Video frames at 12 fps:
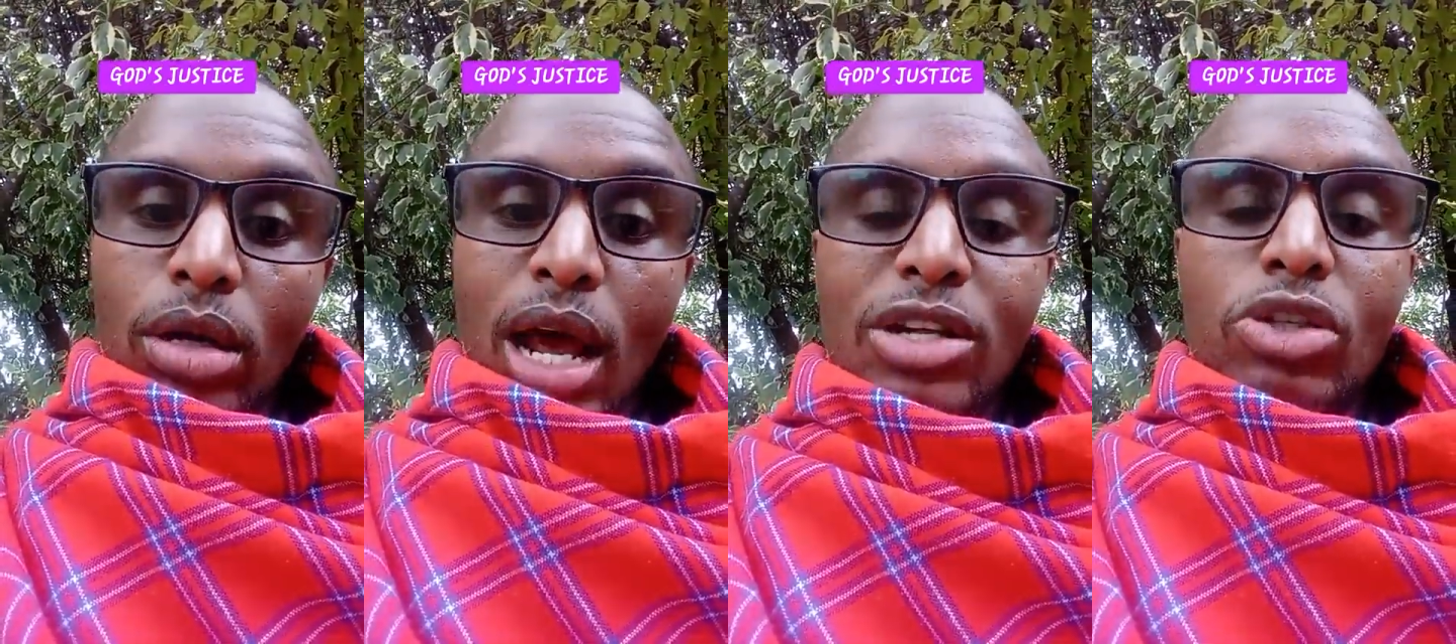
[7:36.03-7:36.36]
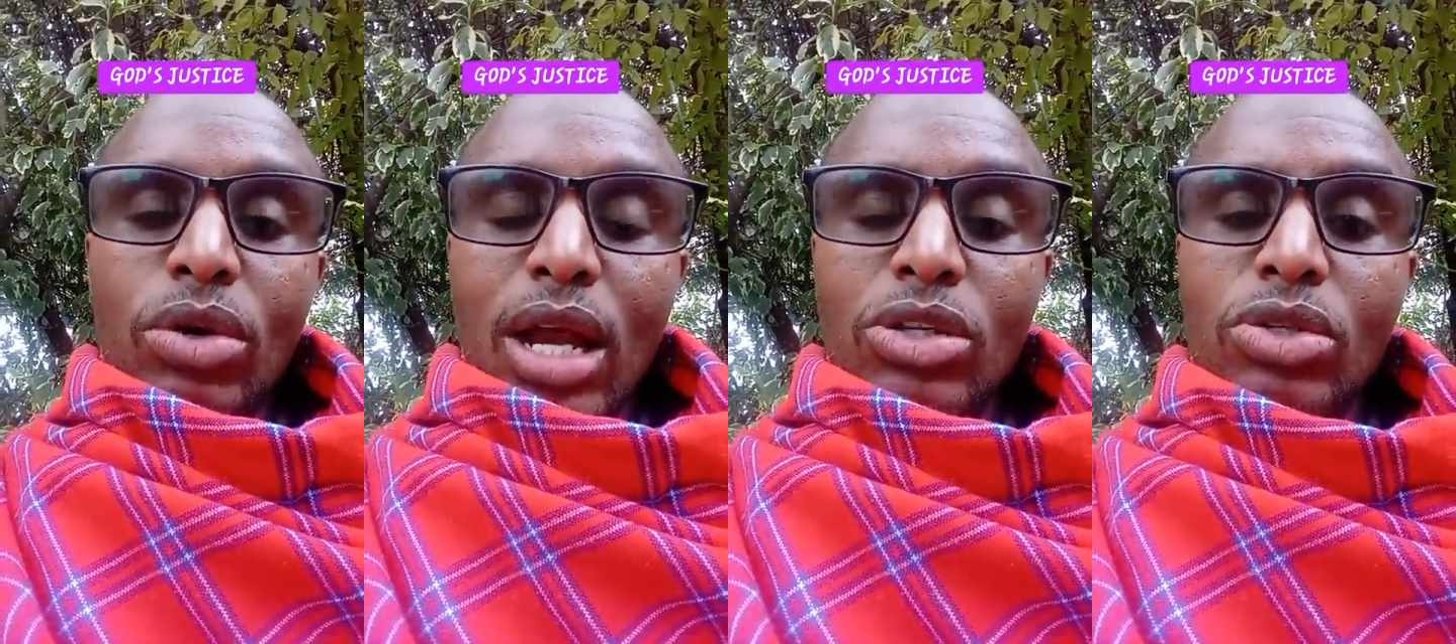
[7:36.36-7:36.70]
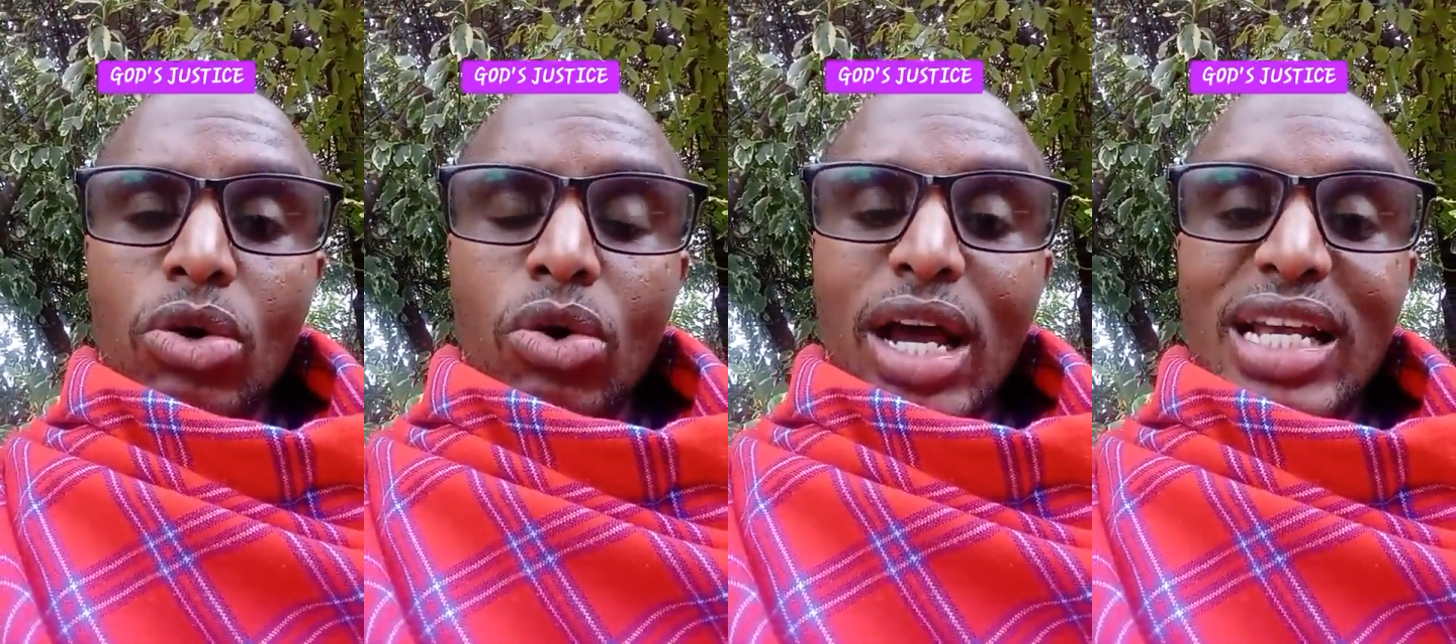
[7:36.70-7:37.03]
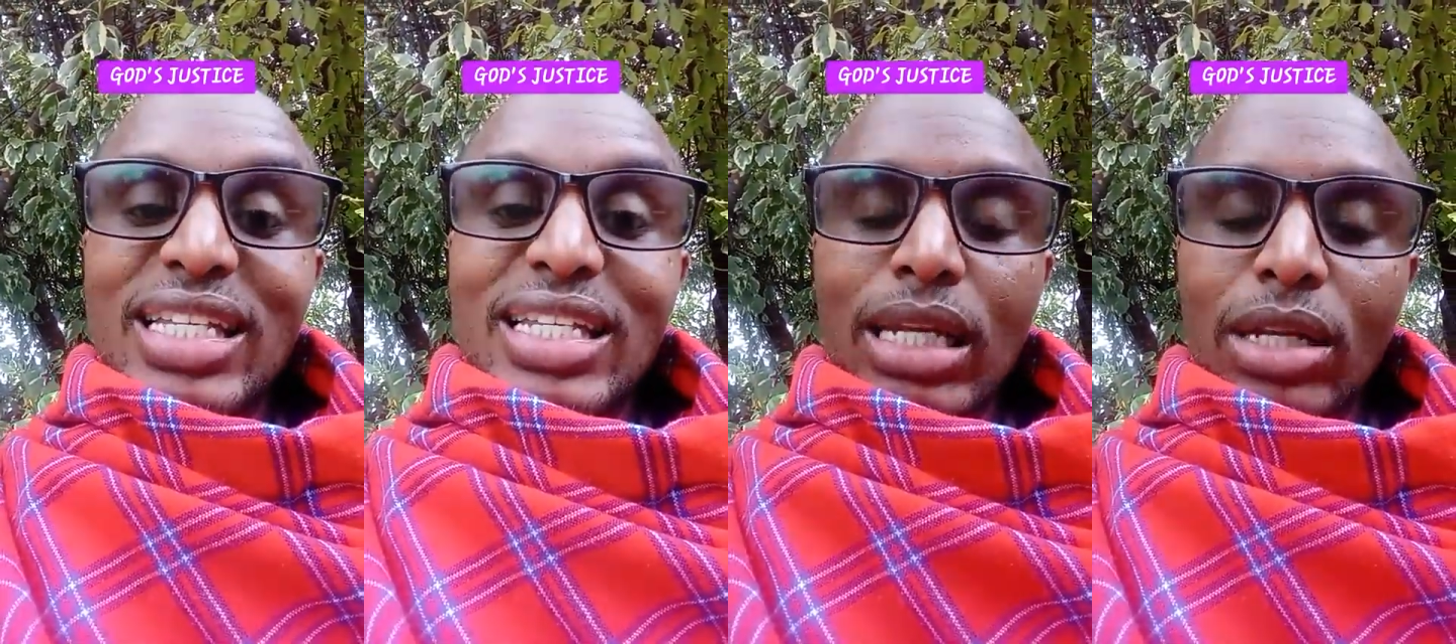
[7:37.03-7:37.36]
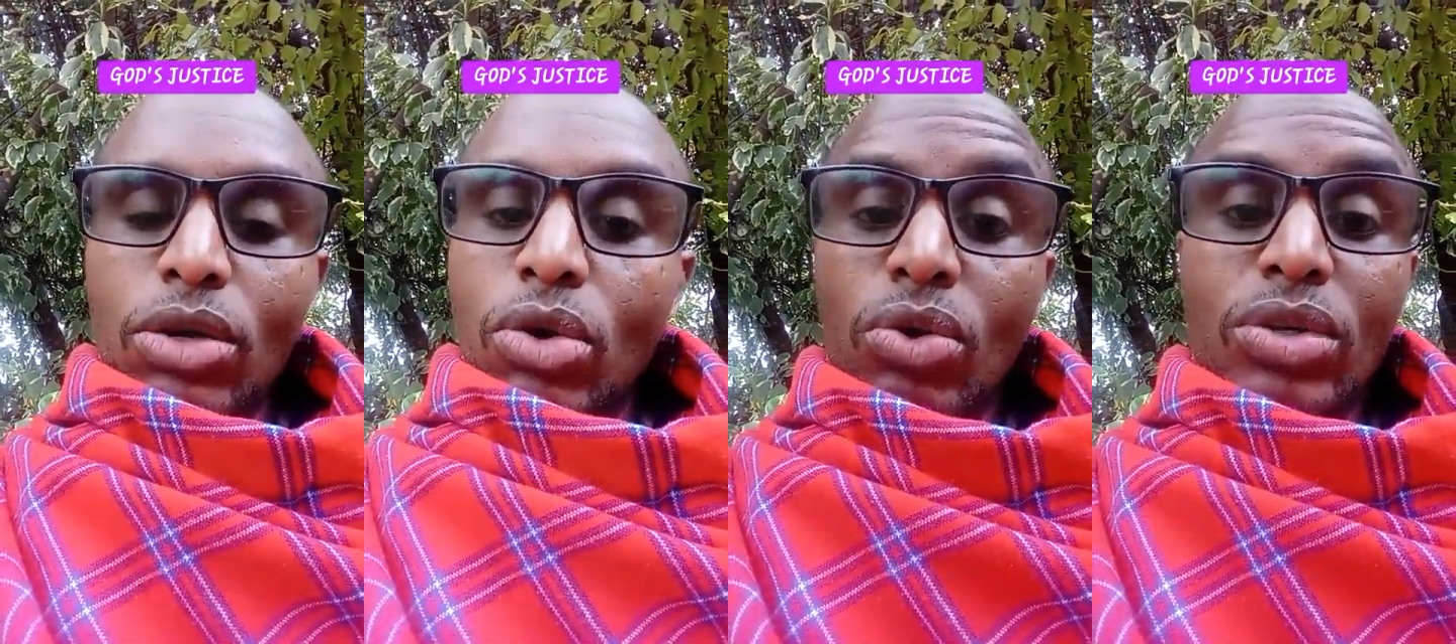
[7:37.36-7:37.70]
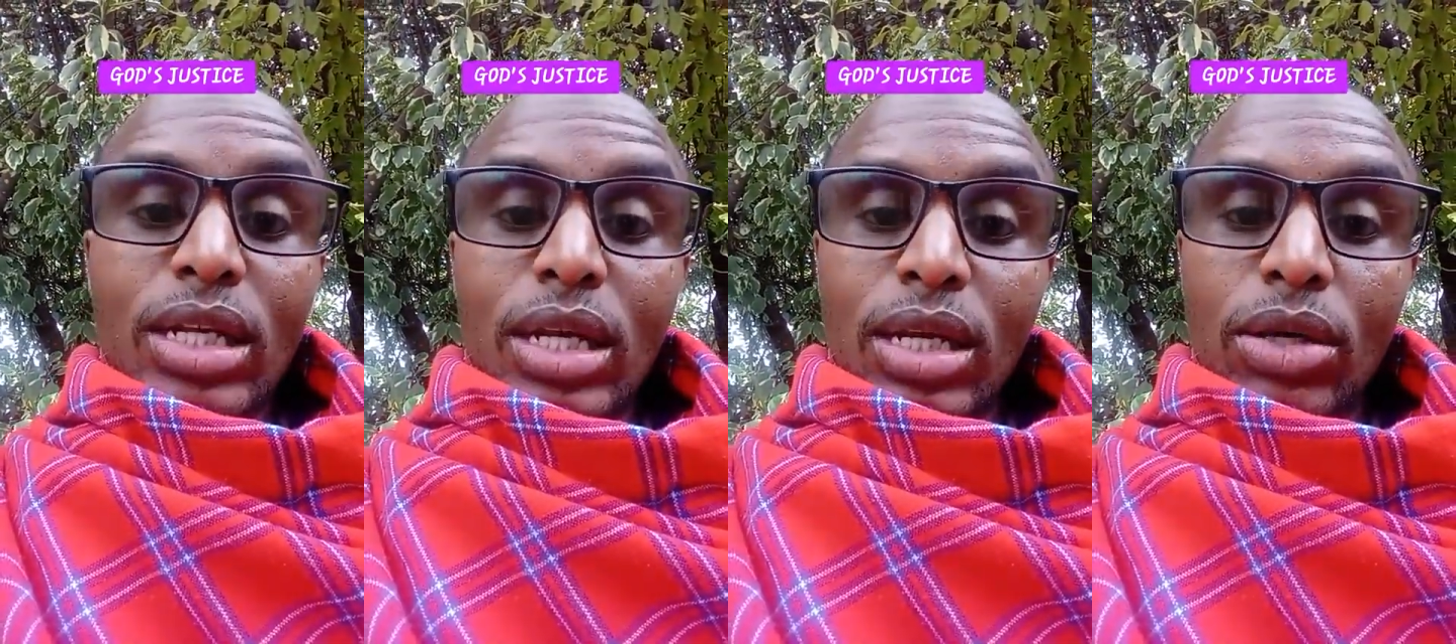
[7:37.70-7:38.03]
As long as it's legal, not
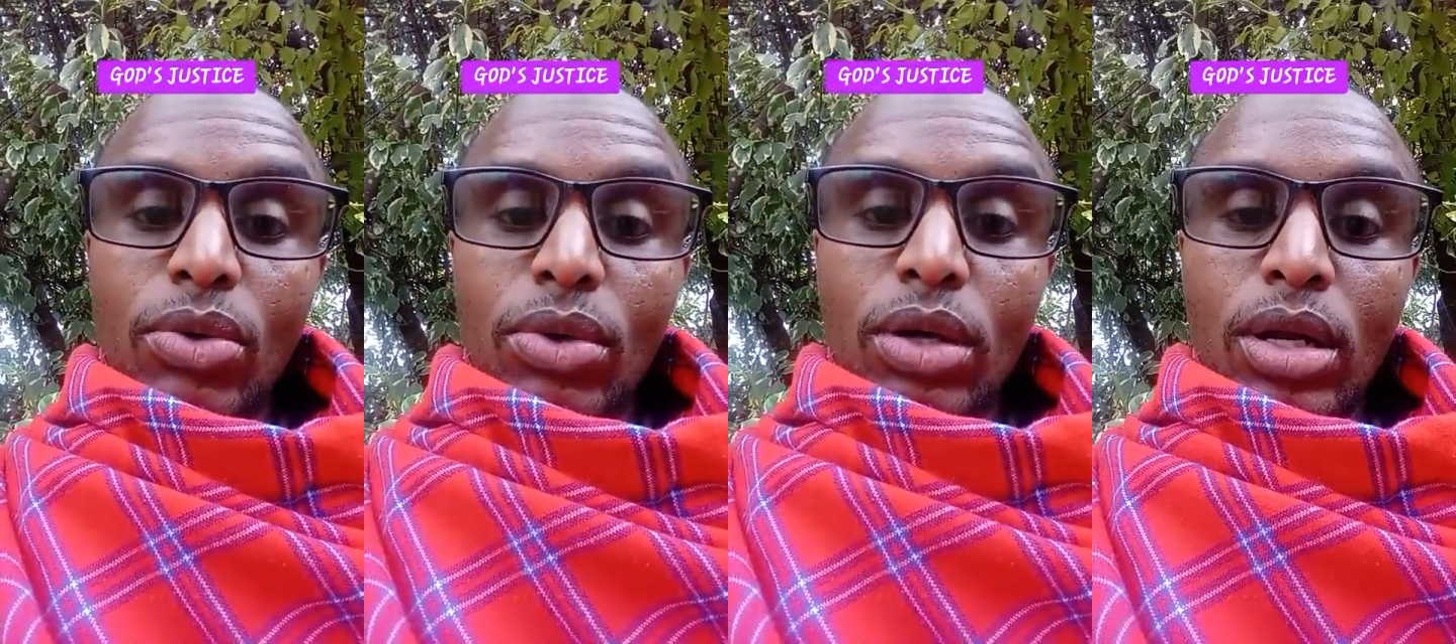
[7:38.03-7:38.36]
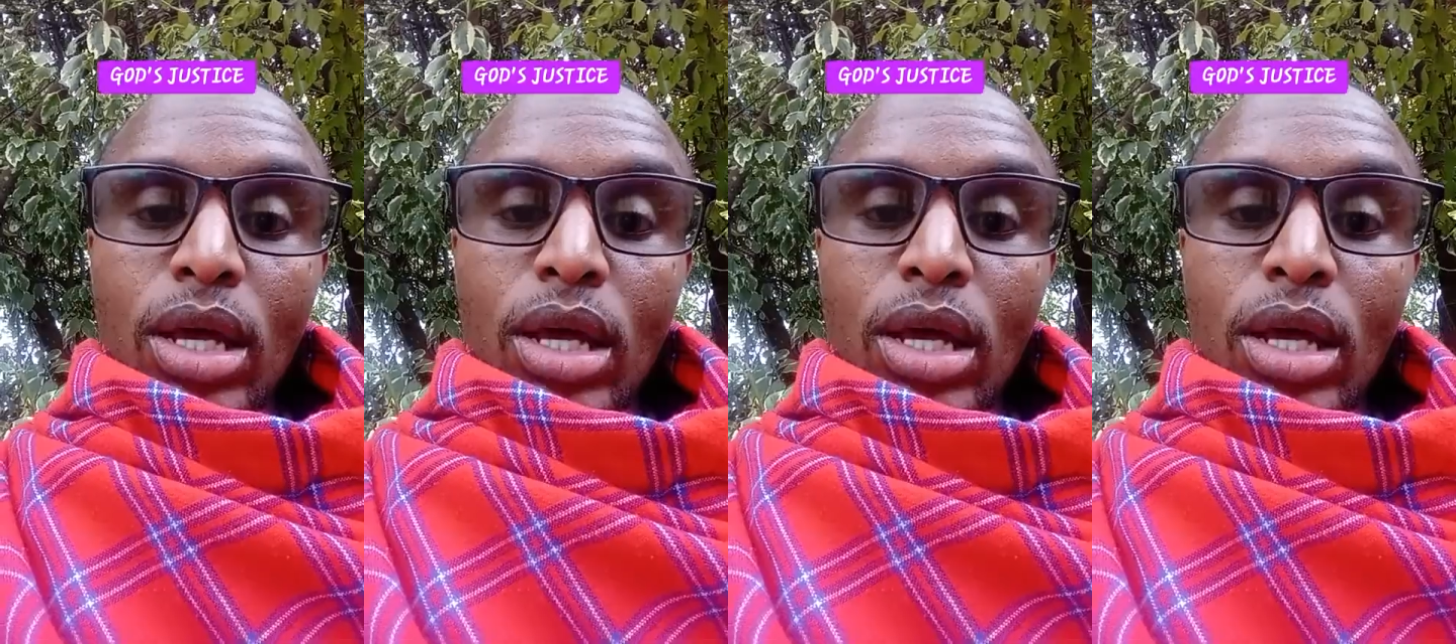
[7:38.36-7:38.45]
illegal.